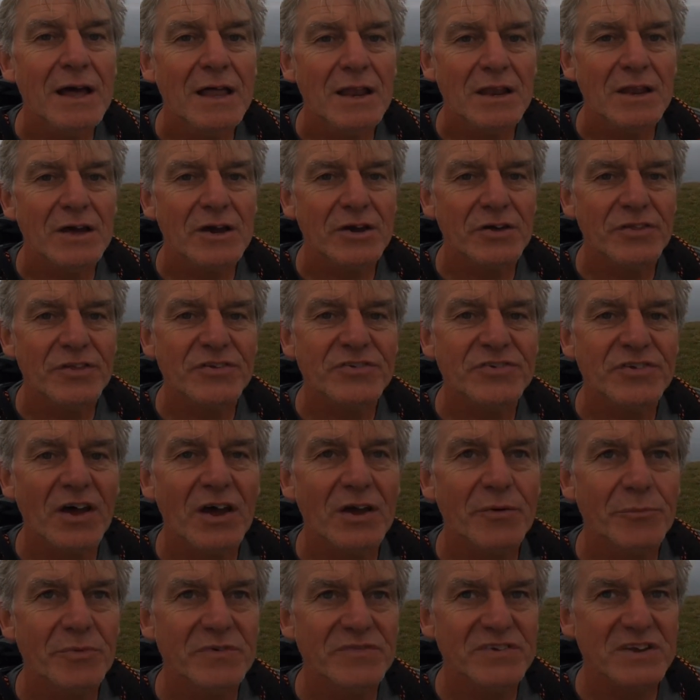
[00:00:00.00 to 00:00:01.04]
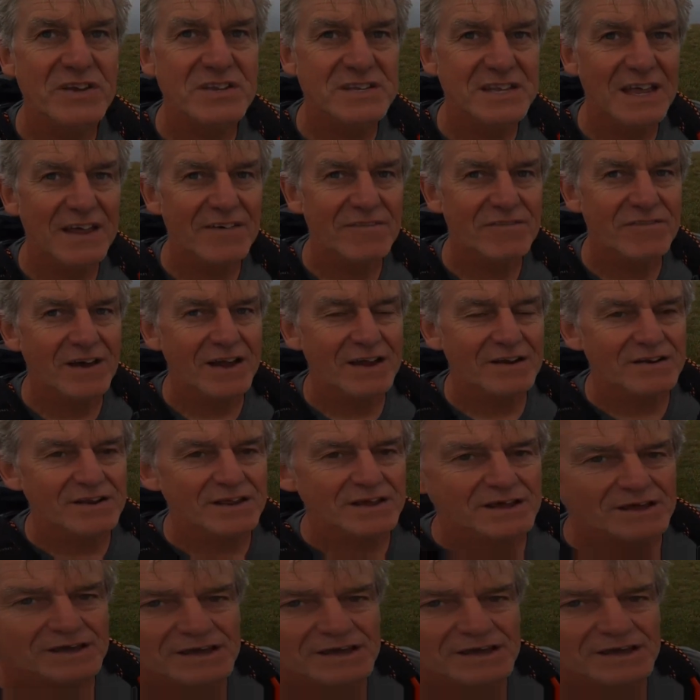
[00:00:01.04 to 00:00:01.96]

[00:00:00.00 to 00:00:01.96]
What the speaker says: Look at the sign we've just found.